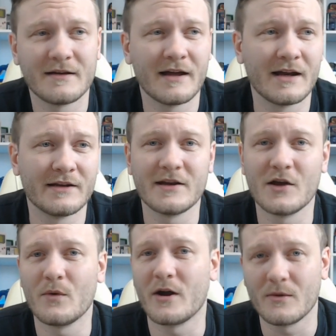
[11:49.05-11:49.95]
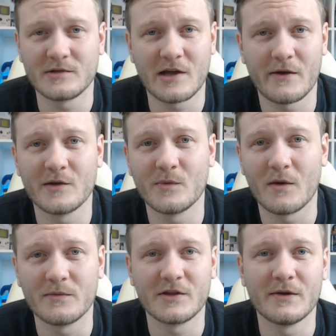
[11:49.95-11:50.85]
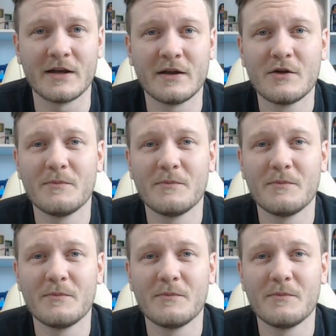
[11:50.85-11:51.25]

and I didn't know where I was going or what I was doing,